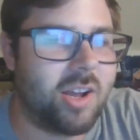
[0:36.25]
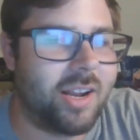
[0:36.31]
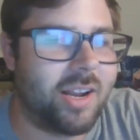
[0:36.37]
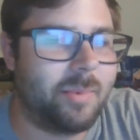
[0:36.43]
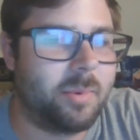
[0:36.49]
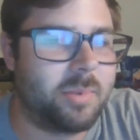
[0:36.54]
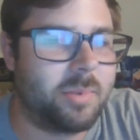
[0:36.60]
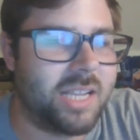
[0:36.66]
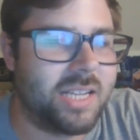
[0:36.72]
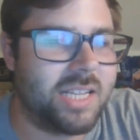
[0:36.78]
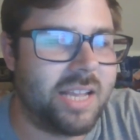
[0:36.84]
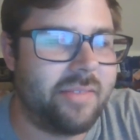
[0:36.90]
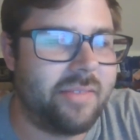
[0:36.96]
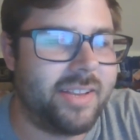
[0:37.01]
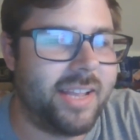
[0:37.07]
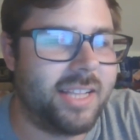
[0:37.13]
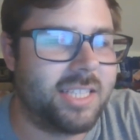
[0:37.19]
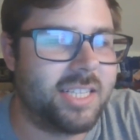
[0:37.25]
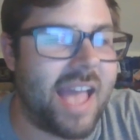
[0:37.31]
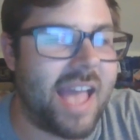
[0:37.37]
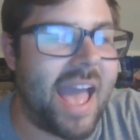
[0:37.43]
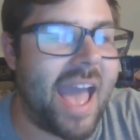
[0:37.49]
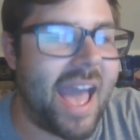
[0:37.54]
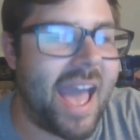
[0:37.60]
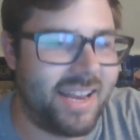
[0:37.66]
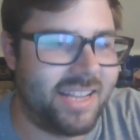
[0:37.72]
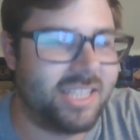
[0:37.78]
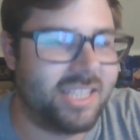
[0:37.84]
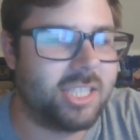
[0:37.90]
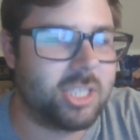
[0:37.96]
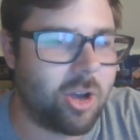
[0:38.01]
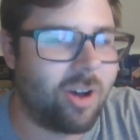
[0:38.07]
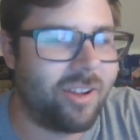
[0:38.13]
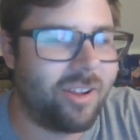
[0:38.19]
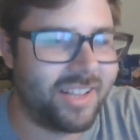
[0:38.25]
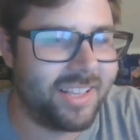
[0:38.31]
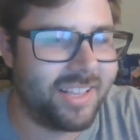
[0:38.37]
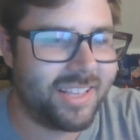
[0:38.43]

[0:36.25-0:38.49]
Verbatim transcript: I'm upset David Jensen's hat is gone.